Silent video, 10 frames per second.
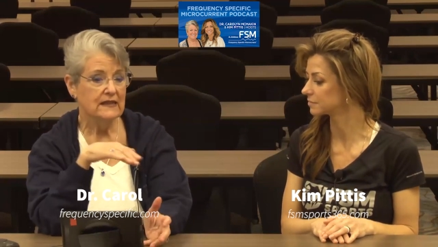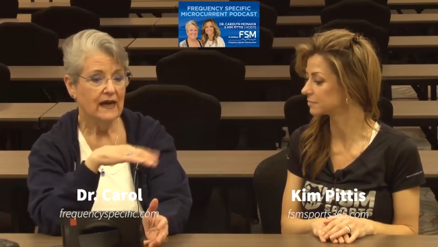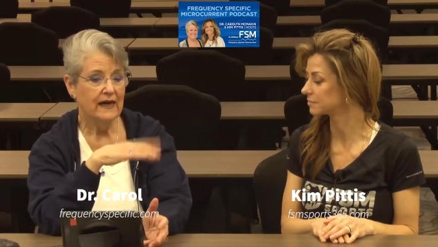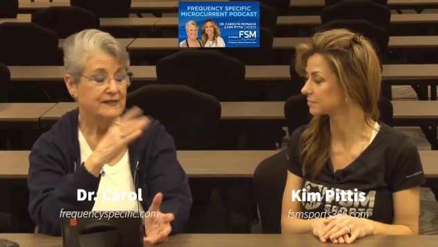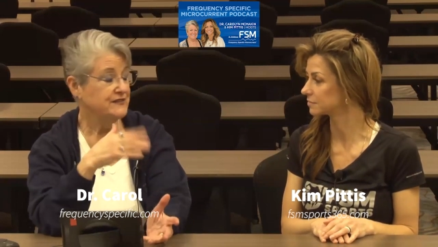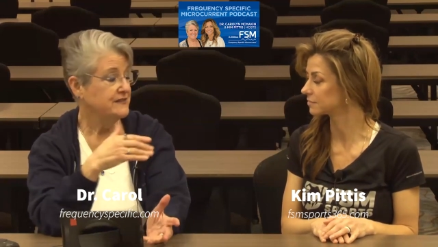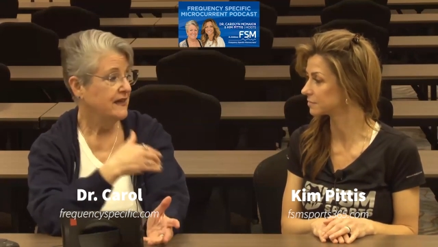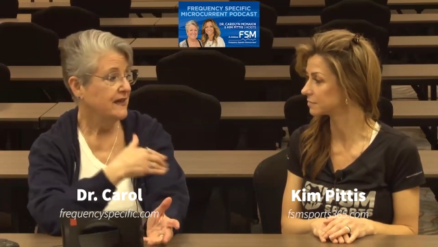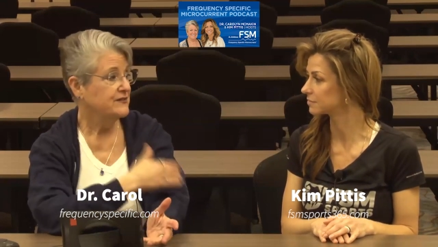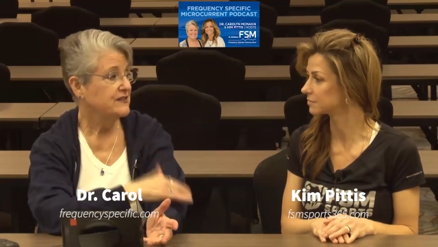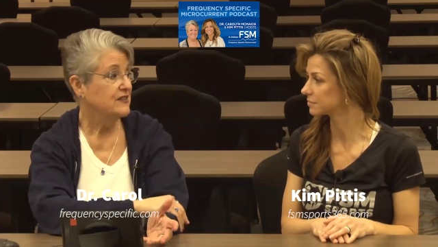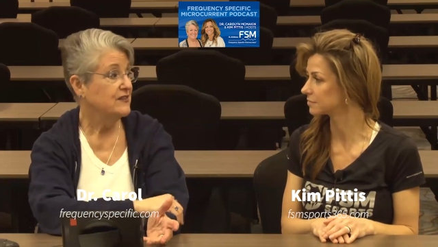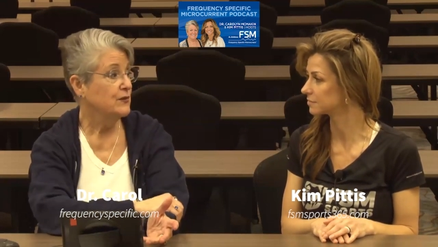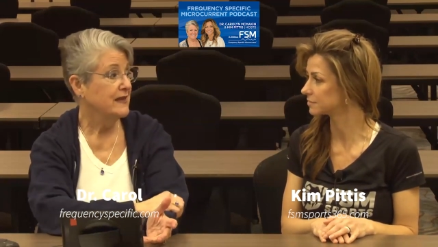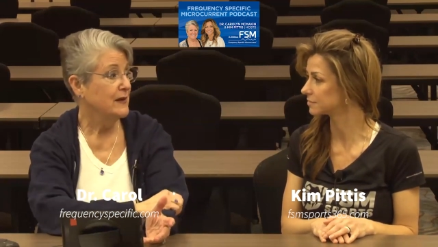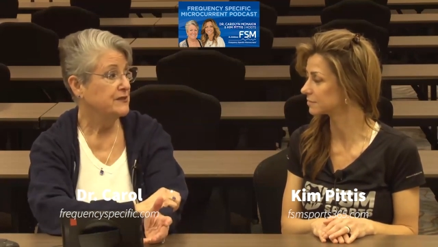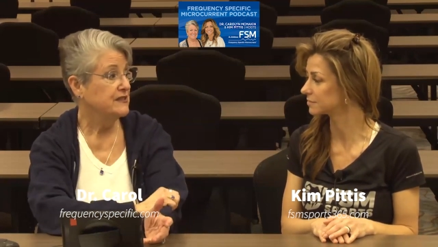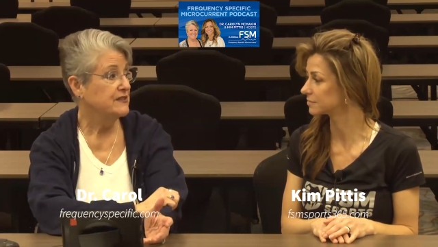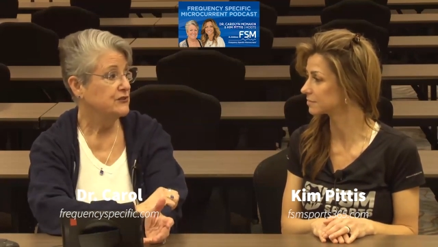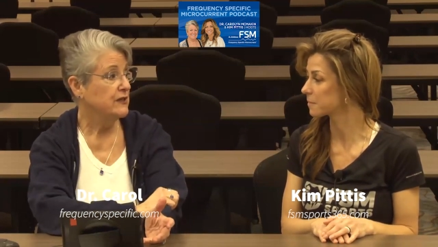Speaker 1: I just, I have to tell you what happened
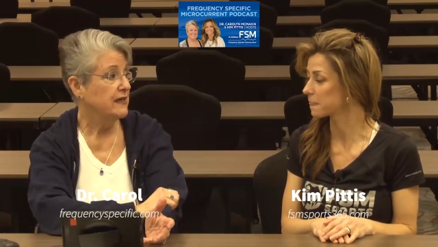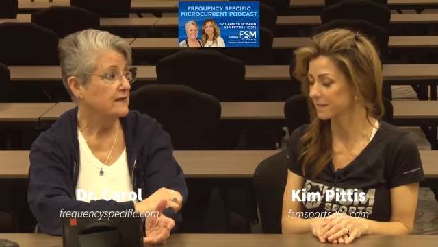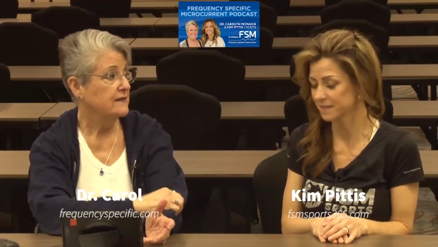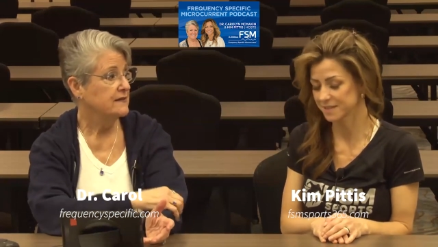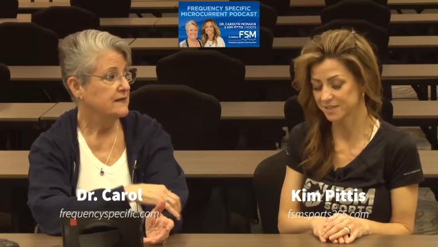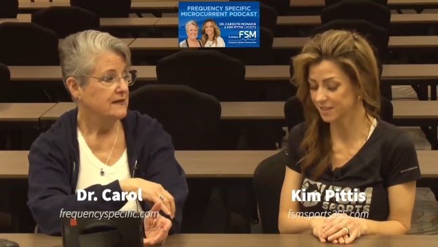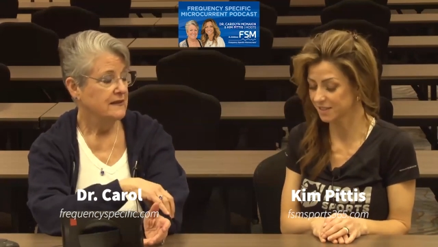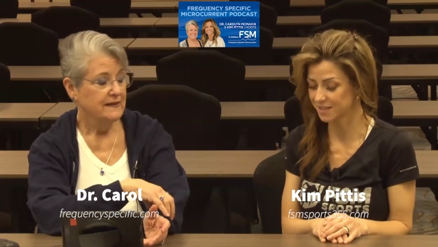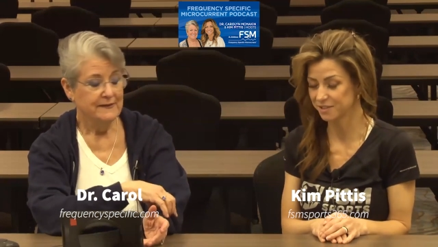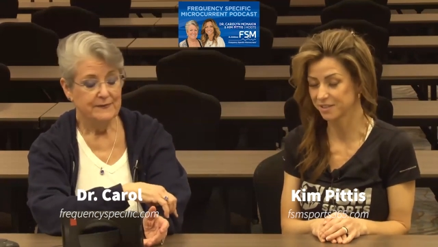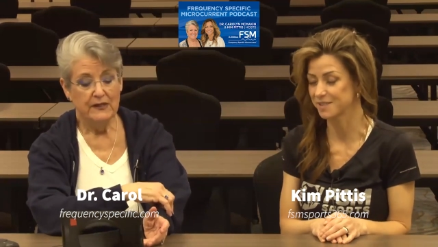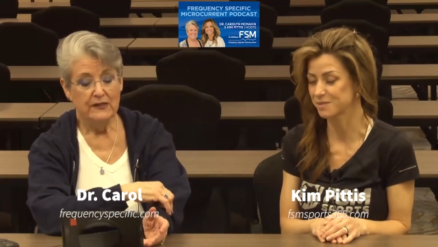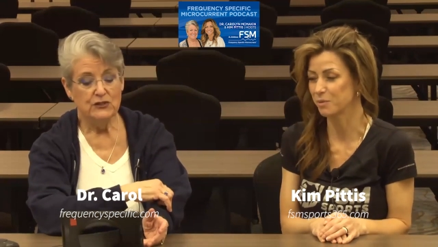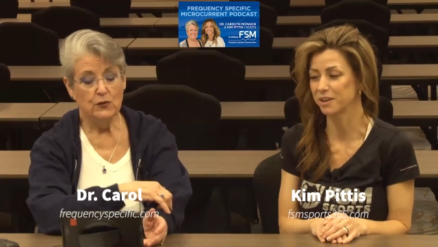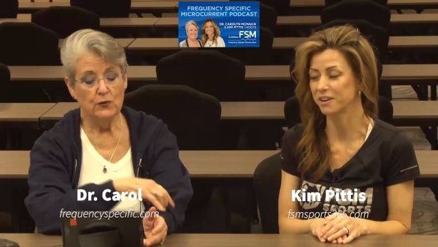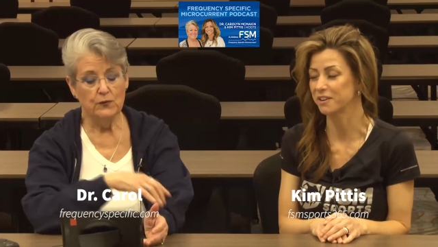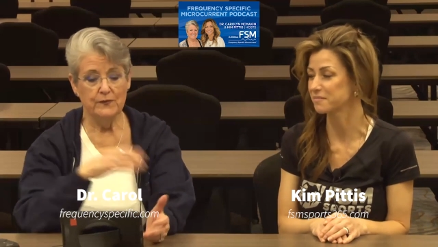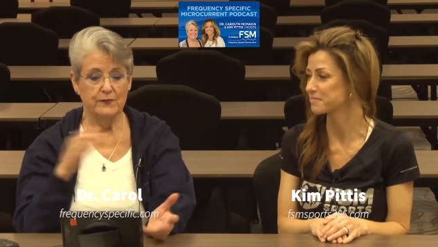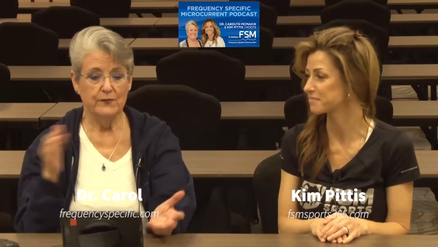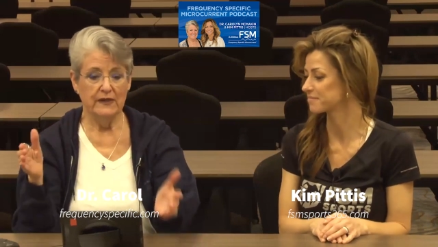yesterday. Let's do it. That's why we're here. So
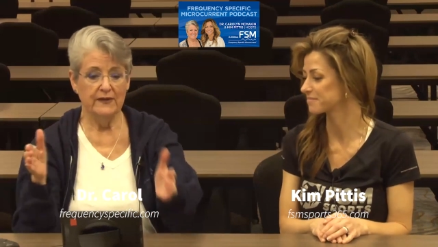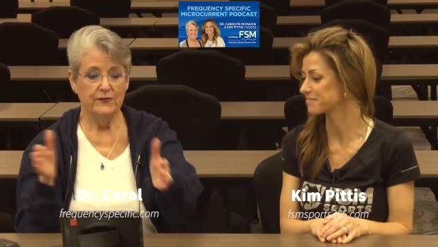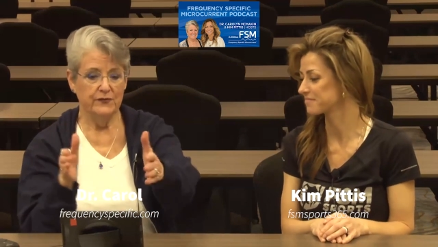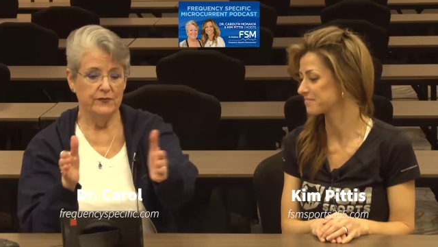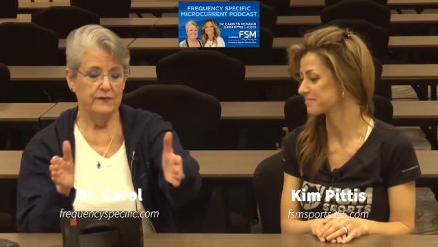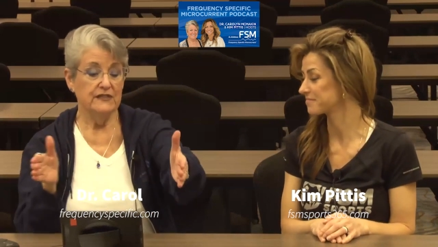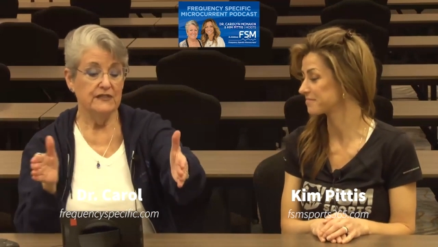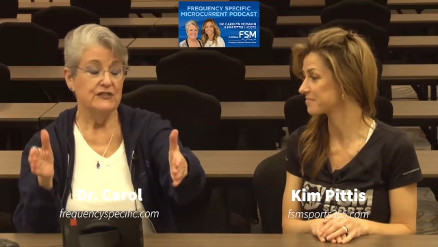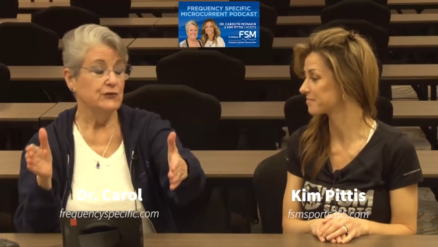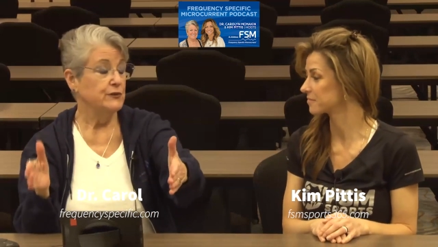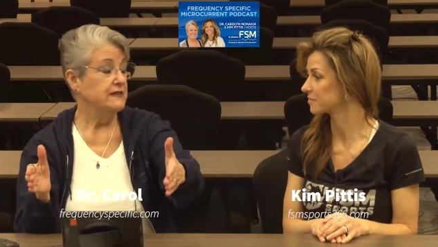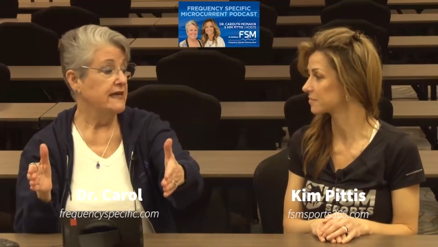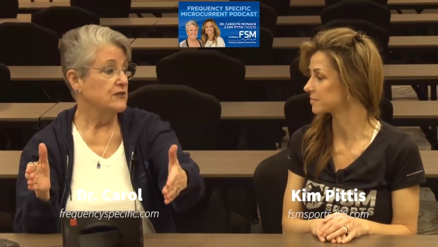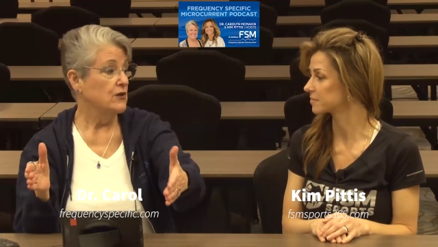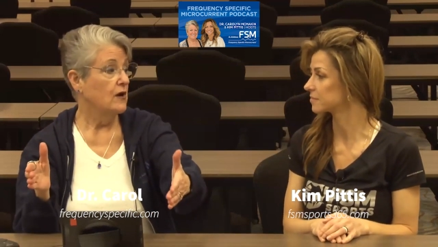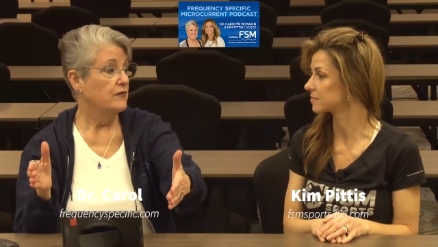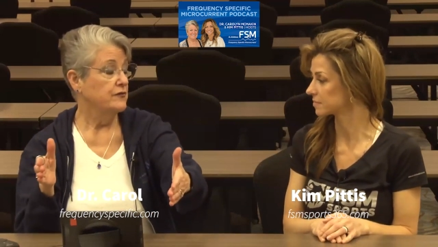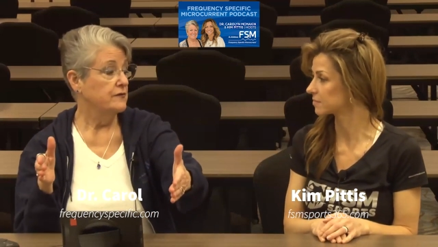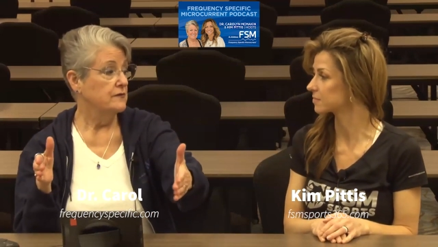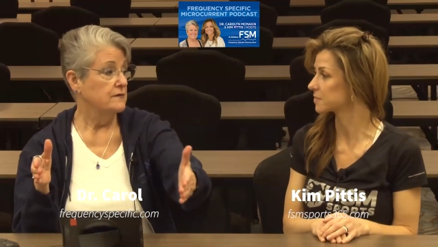I have these three days off
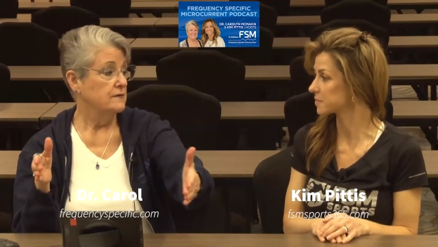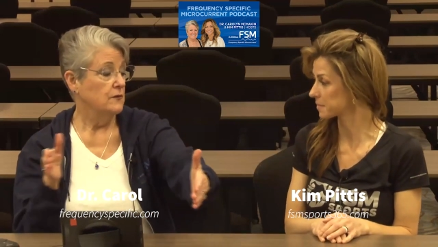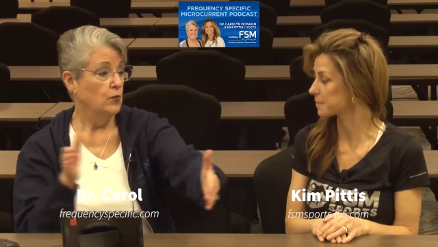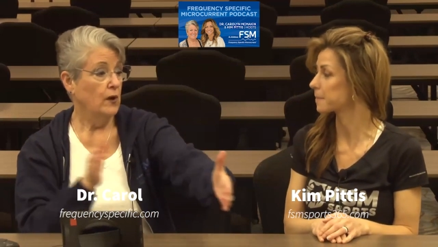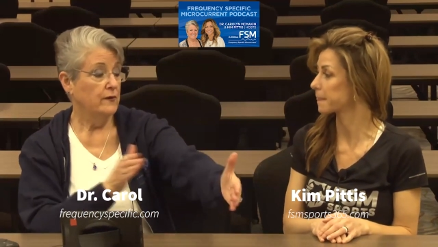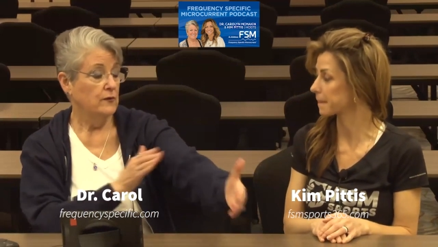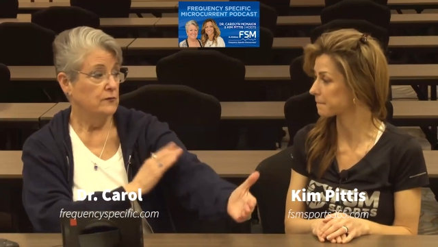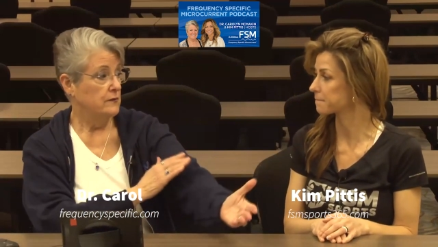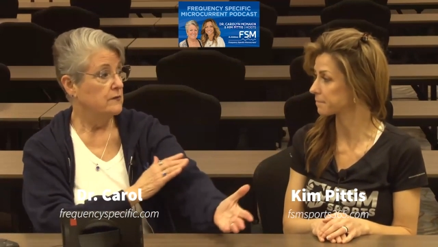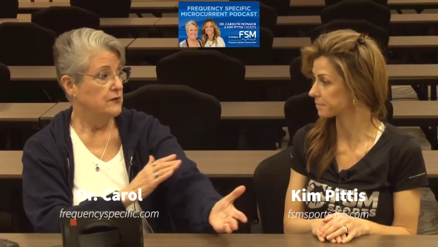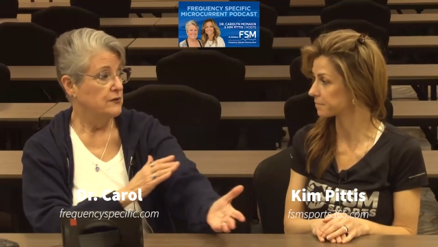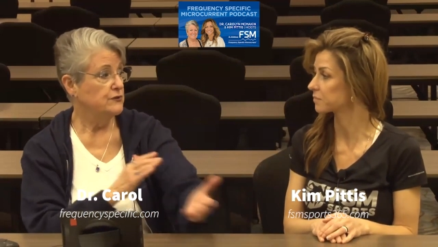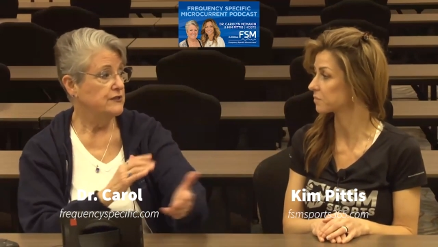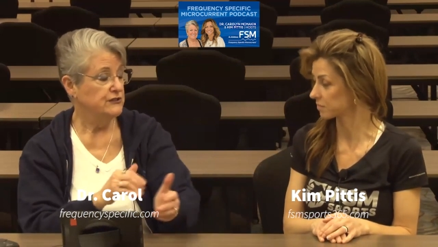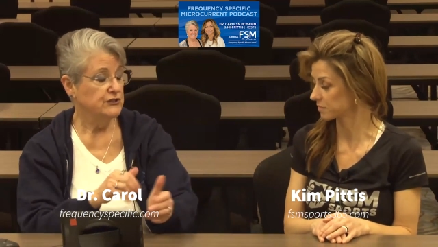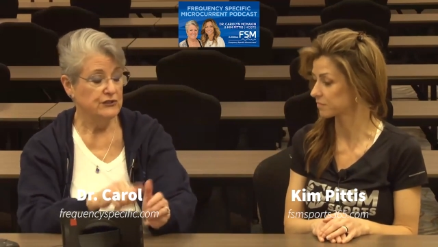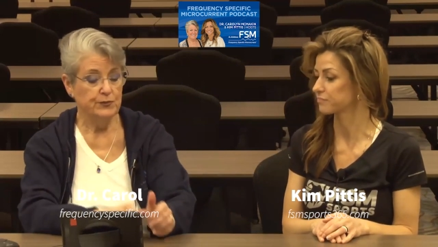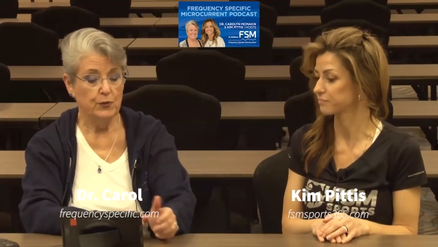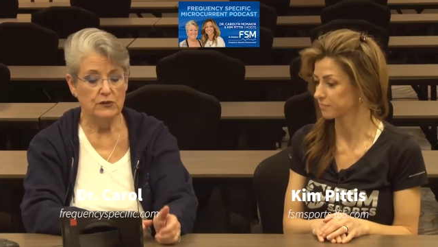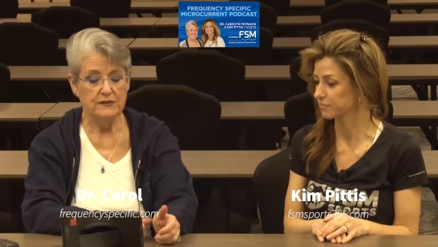while you teach the
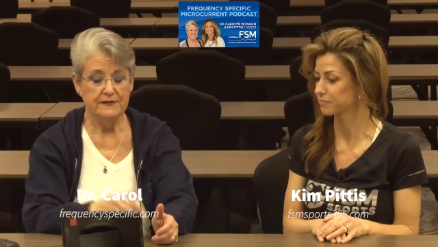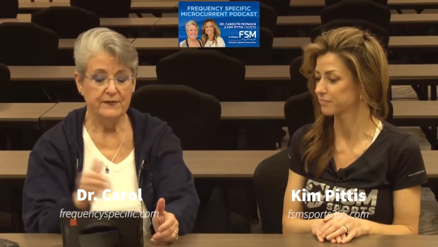sports.